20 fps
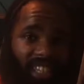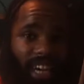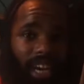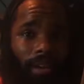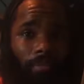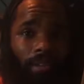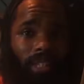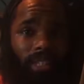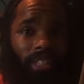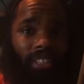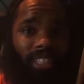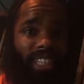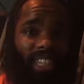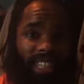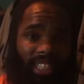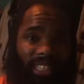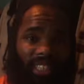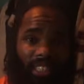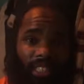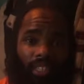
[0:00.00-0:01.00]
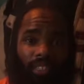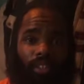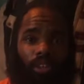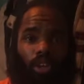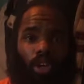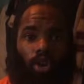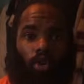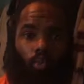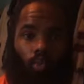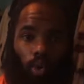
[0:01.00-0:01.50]
time under tension
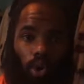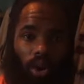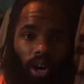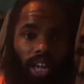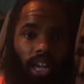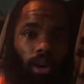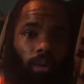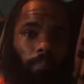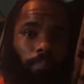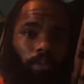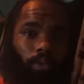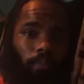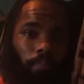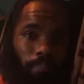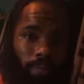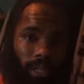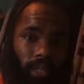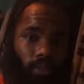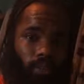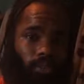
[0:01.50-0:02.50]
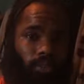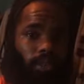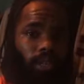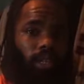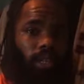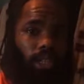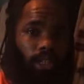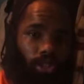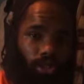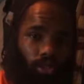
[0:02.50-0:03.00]
will help you build
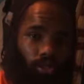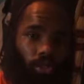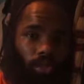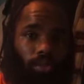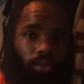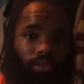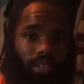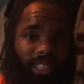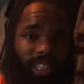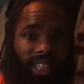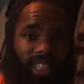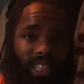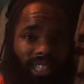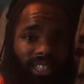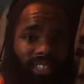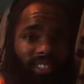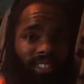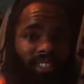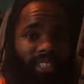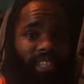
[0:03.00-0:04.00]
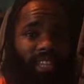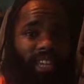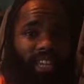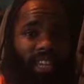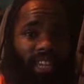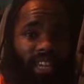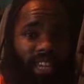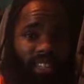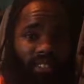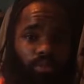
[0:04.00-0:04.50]
strong tendons,
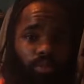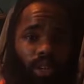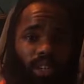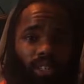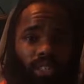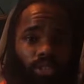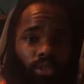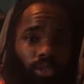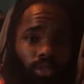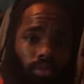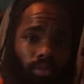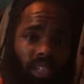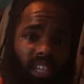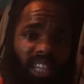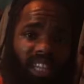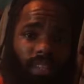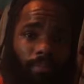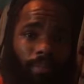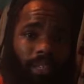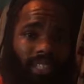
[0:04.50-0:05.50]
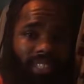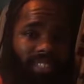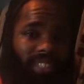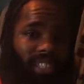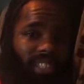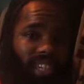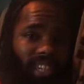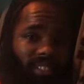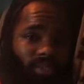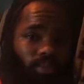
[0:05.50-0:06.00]
as well as strong
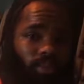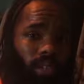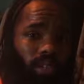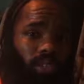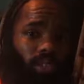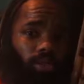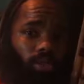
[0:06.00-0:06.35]
ligaments, as well as